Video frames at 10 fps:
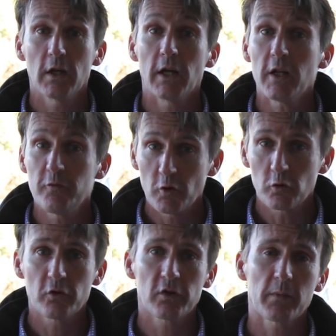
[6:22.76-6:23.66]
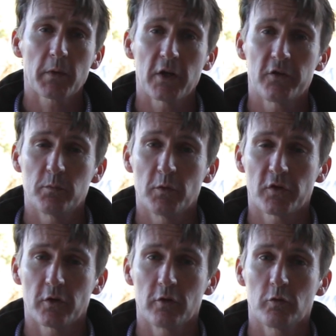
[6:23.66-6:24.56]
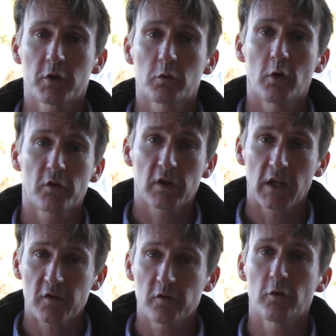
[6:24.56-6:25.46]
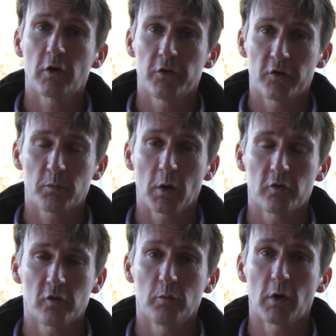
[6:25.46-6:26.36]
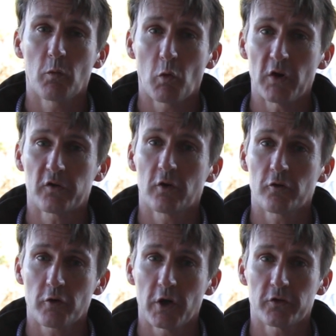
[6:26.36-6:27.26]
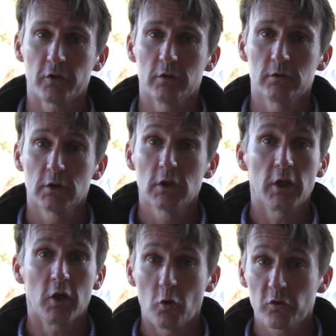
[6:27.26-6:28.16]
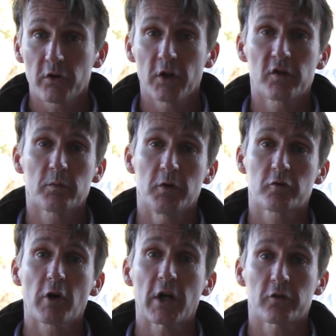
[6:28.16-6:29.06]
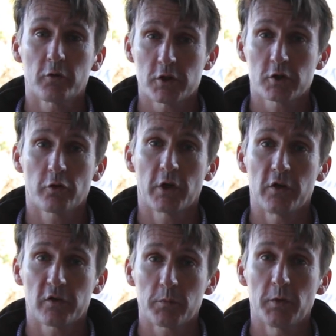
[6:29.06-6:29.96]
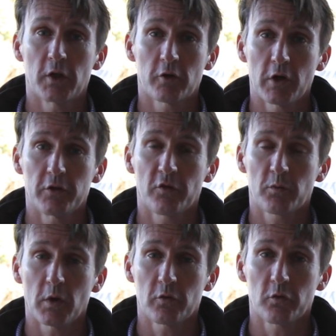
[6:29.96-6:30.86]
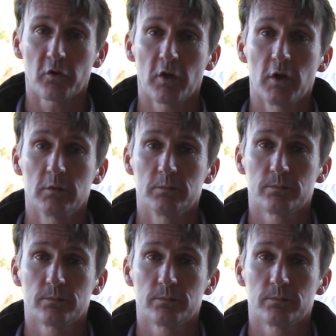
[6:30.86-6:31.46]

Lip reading: Any fuel contaminated material requires classified disposal by a waste contractor, and it also needs to be tracked to ensure it ends up in the correct disposal site.